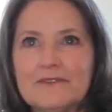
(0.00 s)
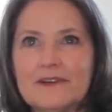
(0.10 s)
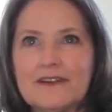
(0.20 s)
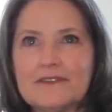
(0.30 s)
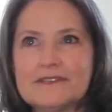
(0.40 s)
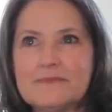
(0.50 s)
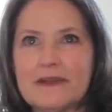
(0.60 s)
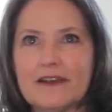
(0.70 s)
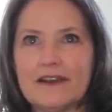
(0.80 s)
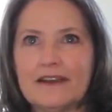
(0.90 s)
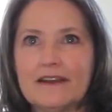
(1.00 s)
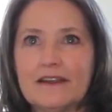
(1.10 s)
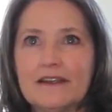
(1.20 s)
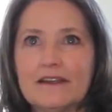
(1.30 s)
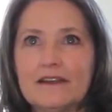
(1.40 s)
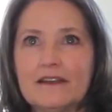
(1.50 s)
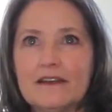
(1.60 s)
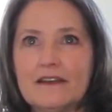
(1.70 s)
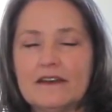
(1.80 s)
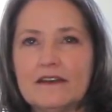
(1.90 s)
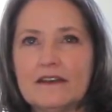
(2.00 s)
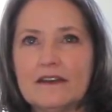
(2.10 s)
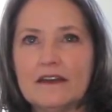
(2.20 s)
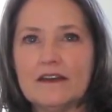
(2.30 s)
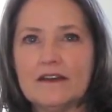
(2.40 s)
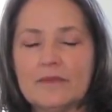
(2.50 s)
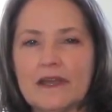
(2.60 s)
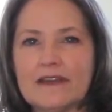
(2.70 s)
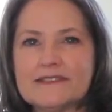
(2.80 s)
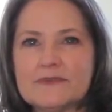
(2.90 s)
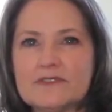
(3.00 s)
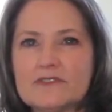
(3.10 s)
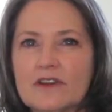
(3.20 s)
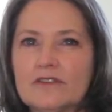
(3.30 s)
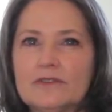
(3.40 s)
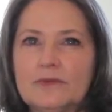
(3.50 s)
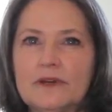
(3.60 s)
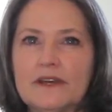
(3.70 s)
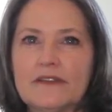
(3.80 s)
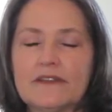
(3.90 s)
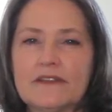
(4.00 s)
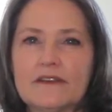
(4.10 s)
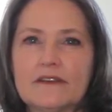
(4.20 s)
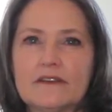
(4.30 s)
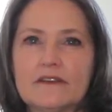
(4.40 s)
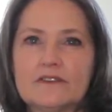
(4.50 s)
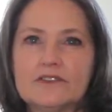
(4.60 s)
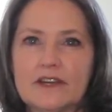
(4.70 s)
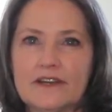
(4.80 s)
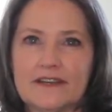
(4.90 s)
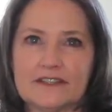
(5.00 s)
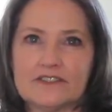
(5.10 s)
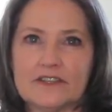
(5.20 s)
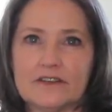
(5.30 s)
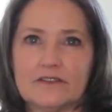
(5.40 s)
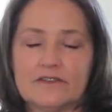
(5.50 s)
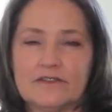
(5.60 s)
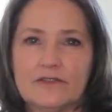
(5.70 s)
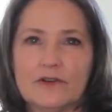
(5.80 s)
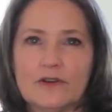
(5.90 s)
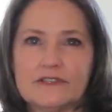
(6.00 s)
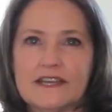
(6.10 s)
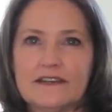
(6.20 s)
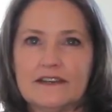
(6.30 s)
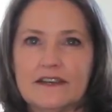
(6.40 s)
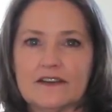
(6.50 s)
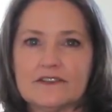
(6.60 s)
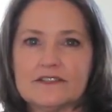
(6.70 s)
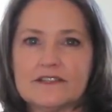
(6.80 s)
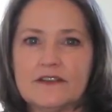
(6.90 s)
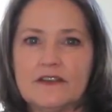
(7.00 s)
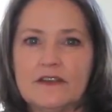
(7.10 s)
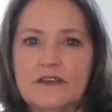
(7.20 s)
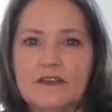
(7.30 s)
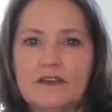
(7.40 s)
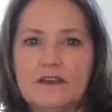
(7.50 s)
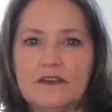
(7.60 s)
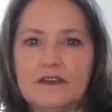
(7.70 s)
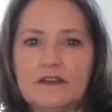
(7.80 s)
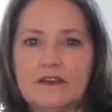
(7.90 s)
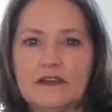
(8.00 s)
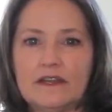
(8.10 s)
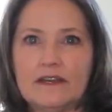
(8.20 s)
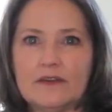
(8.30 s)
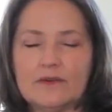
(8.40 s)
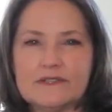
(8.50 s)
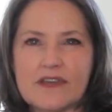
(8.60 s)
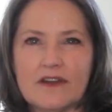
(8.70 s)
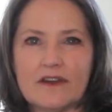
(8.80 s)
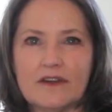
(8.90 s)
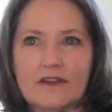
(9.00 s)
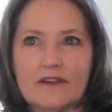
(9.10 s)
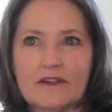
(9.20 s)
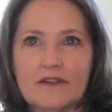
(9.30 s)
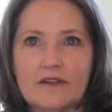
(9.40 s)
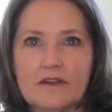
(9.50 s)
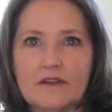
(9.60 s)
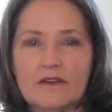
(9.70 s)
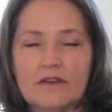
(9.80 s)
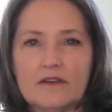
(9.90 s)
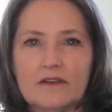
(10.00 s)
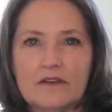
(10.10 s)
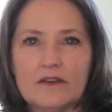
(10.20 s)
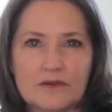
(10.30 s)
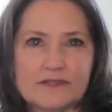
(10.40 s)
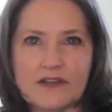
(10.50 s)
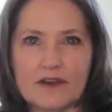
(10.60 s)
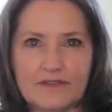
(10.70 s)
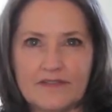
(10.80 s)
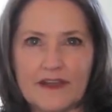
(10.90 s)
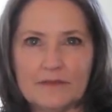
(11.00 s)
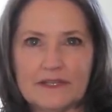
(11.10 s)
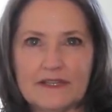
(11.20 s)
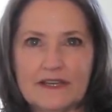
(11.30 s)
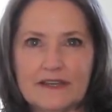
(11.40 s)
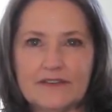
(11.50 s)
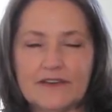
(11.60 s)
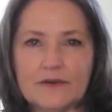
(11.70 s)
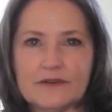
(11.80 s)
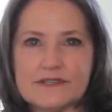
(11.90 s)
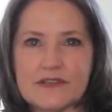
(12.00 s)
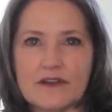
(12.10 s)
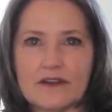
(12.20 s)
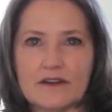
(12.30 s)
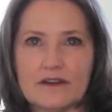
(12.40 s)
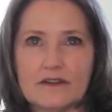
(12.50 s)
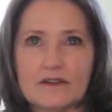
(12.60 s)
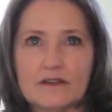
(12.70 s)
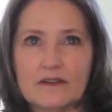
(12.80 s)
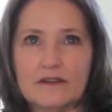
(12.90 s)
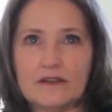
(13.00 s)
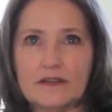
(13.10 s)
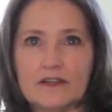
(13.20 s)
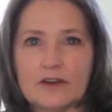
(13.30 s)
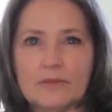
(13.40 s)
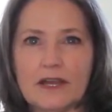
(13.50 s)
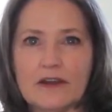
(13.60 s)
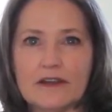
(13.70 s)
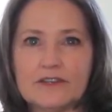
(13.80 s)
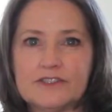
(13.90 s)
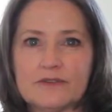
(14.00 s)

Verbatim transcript: When I was married, my husband struggled with drug addiction for 10 years. And it was hard. It was a hard family life. It was hard in our marriage.